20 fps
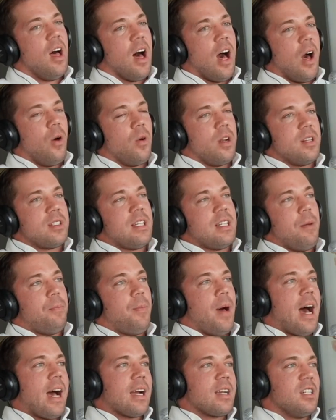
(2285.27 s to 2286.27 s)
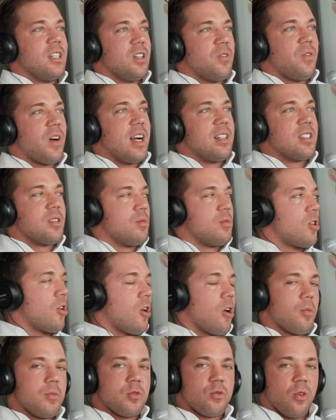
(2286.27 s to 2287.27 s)
I want to step back and define some
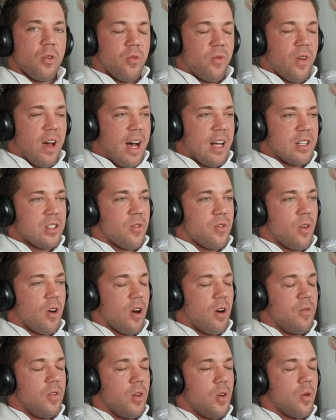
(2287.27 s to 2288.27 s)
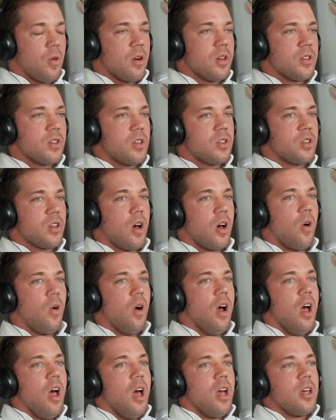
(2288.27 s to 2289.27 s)
terms real fast for our viewers.
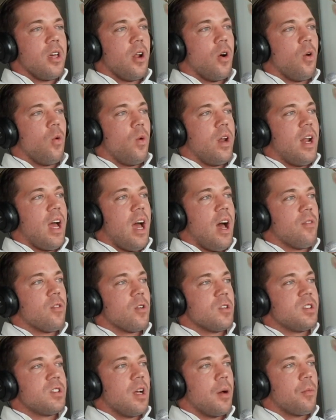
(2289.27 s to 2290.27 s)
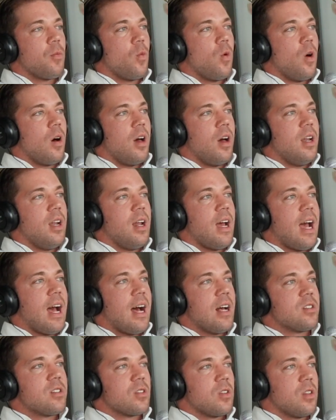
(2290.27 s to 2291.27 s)
So, whenever someone
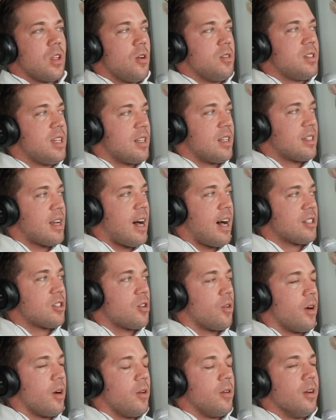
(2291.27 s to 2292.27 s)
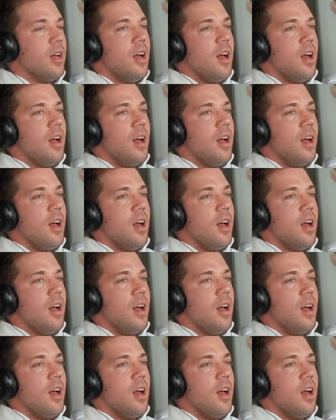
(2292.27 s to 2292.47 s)
has low testosterone,